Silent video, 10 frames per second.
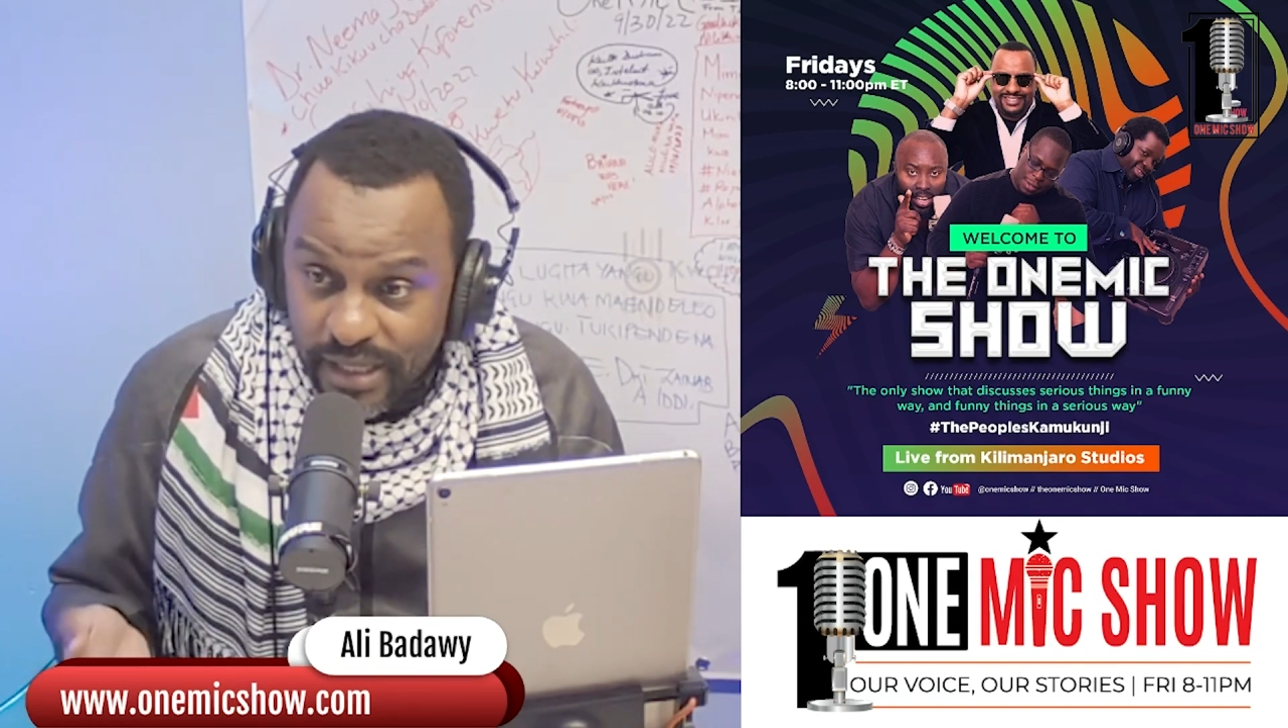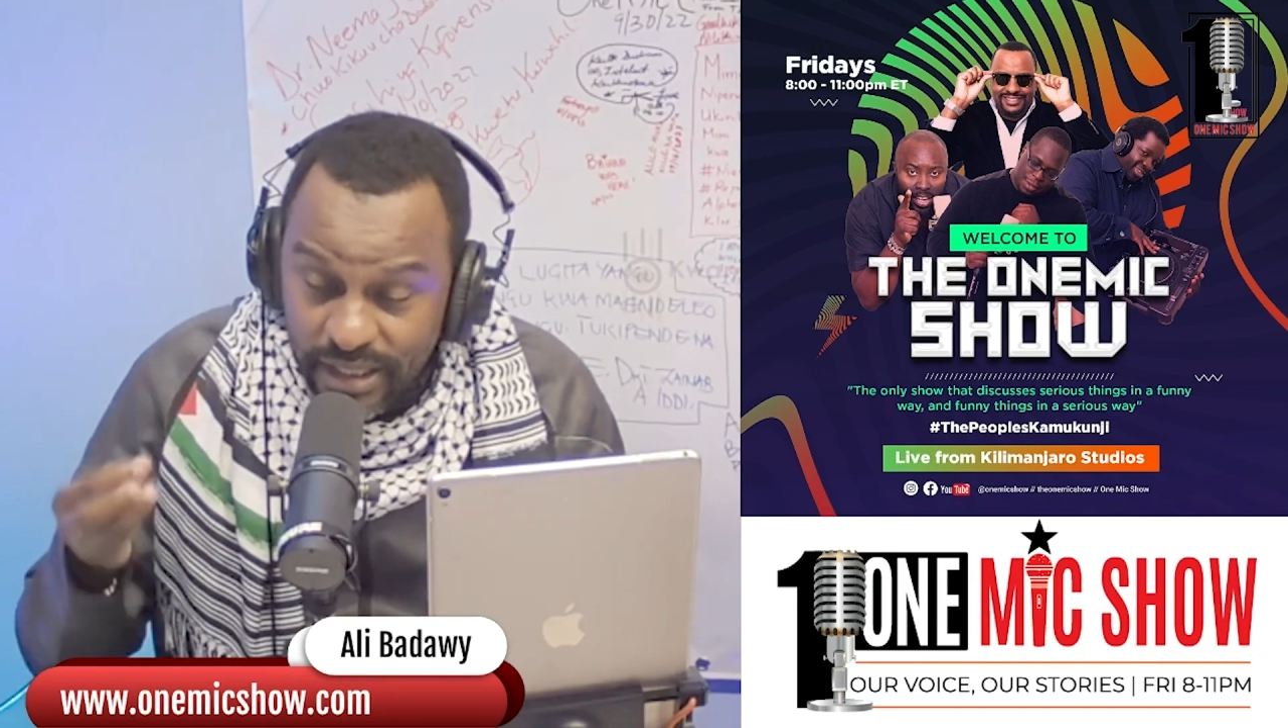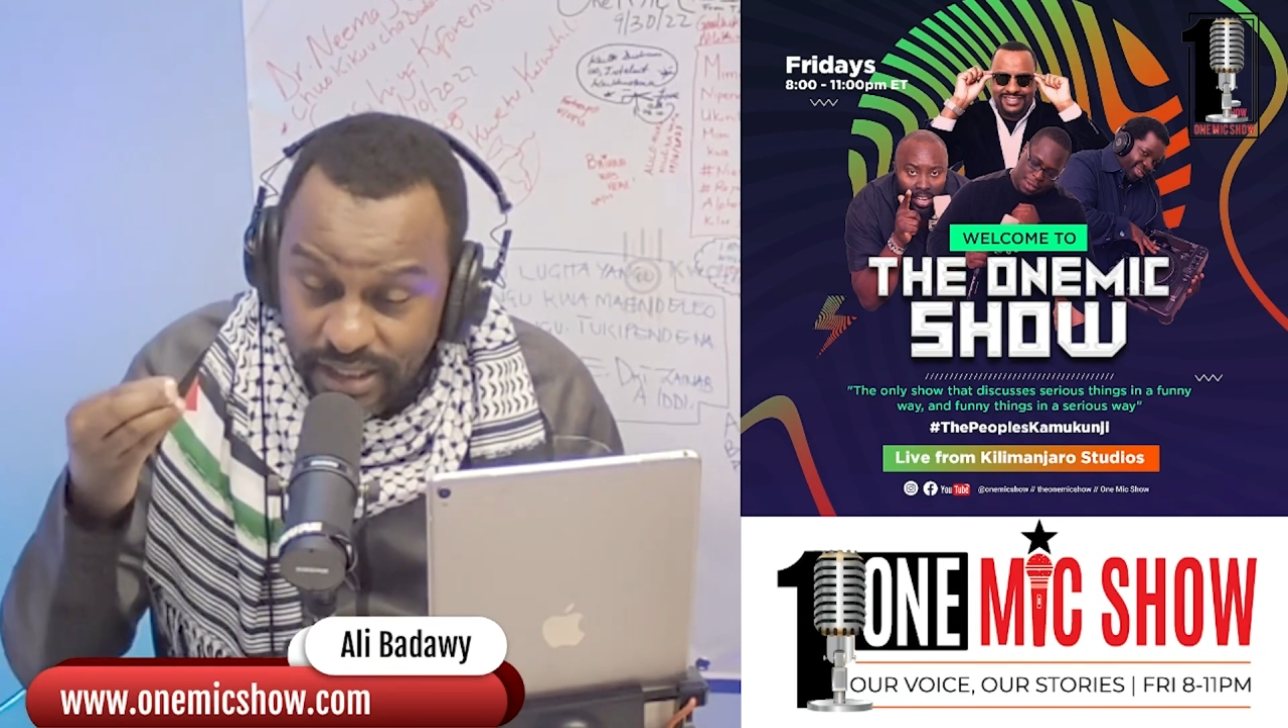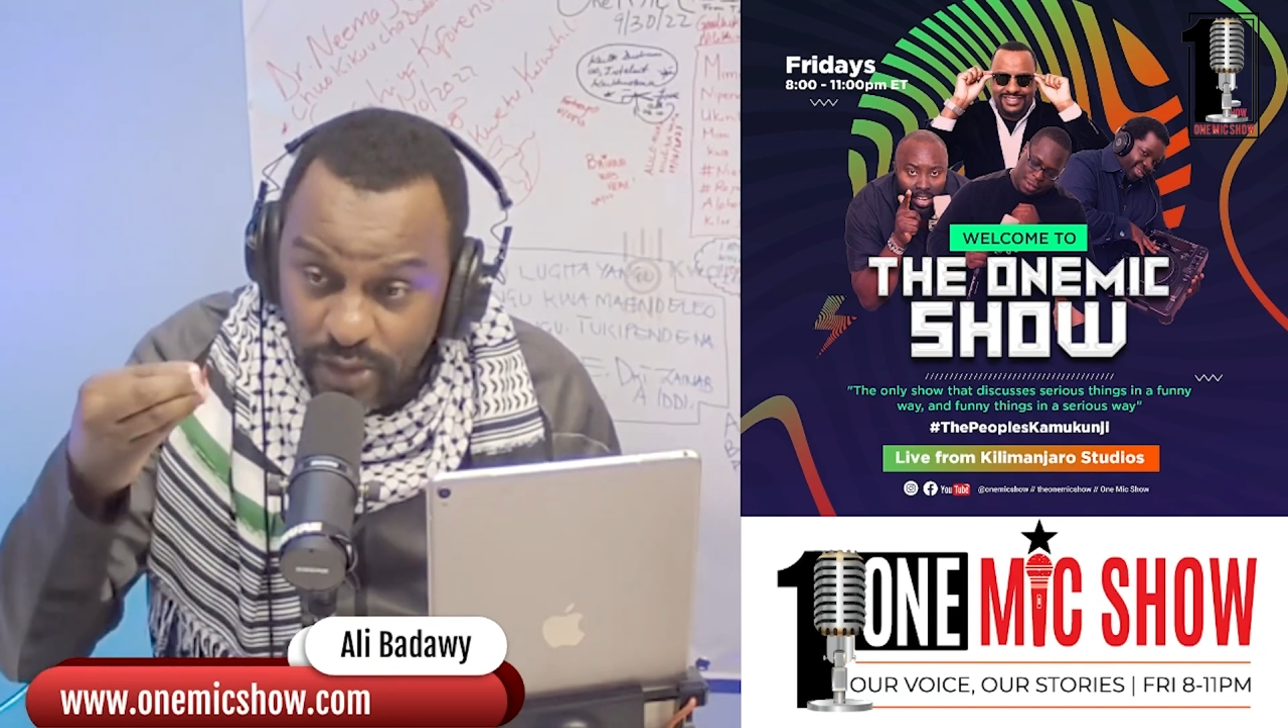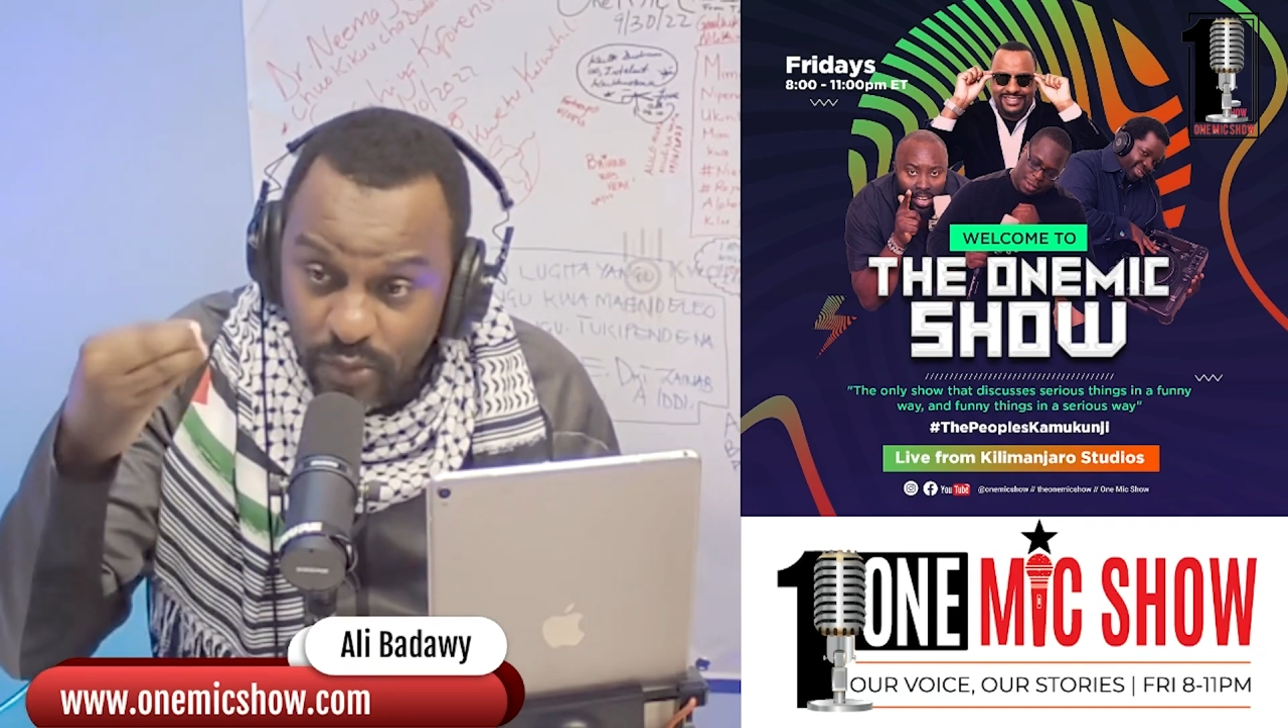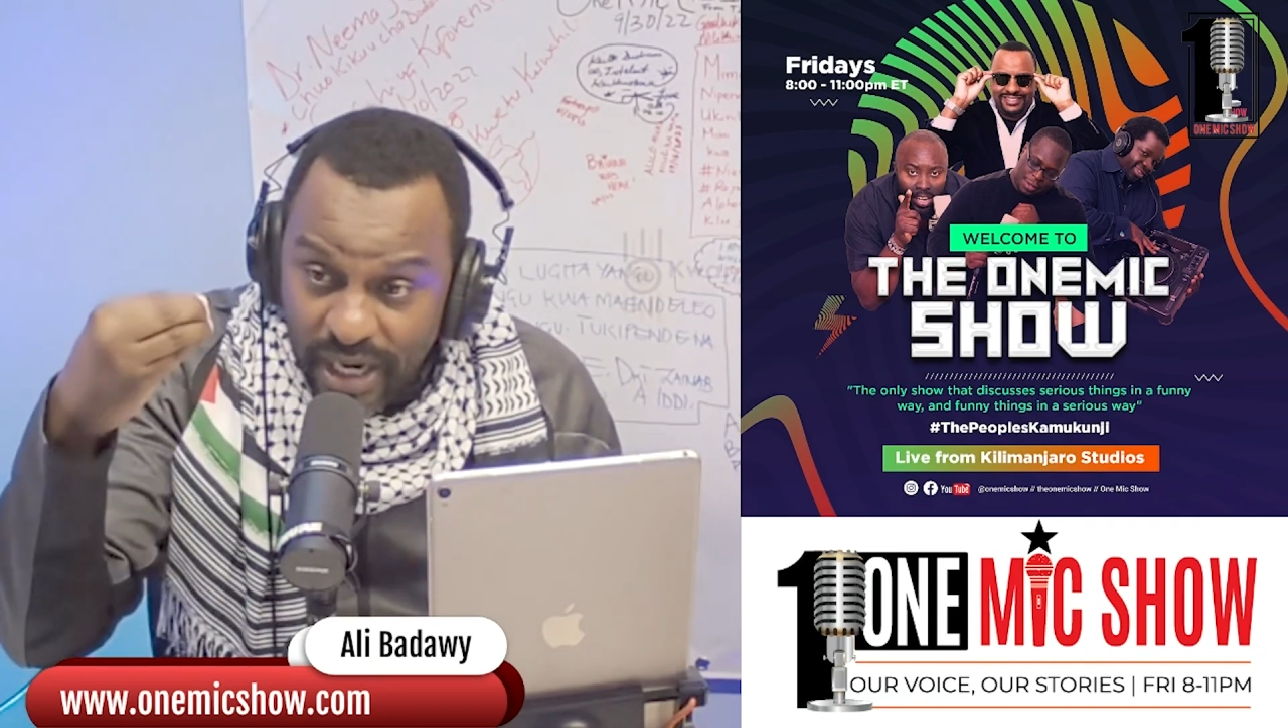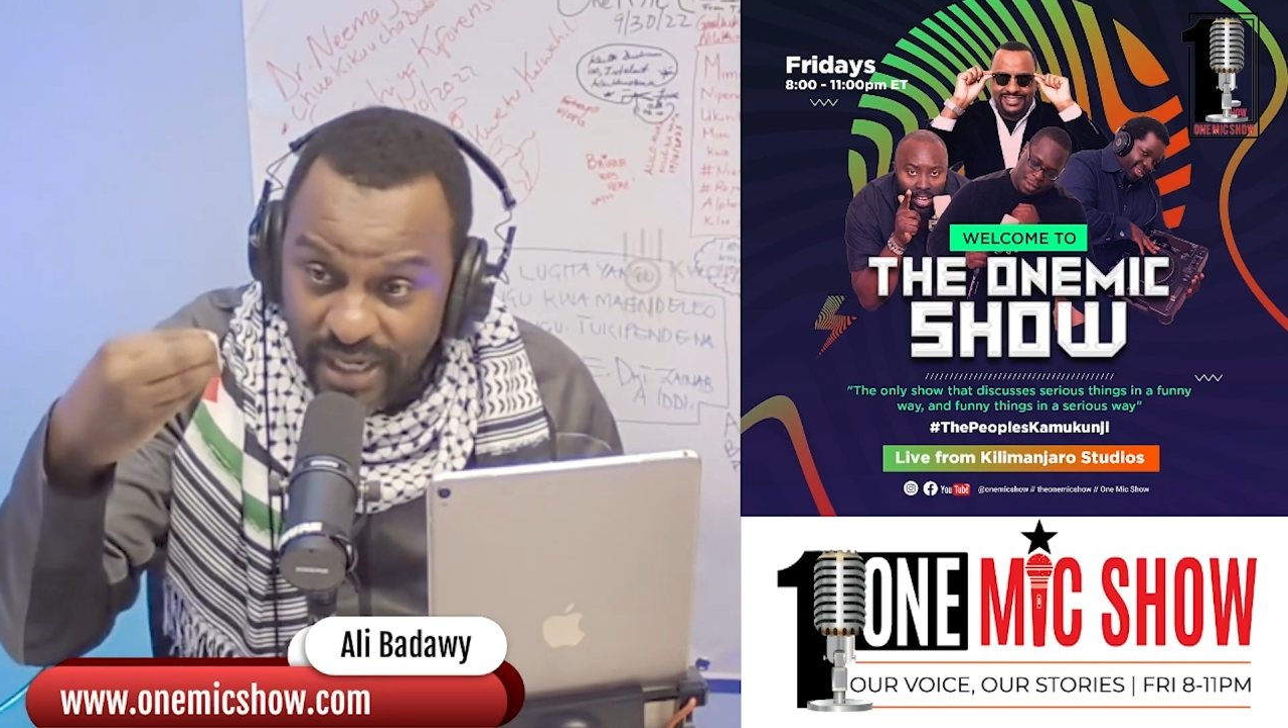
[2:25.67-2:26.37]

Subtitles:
And this is where,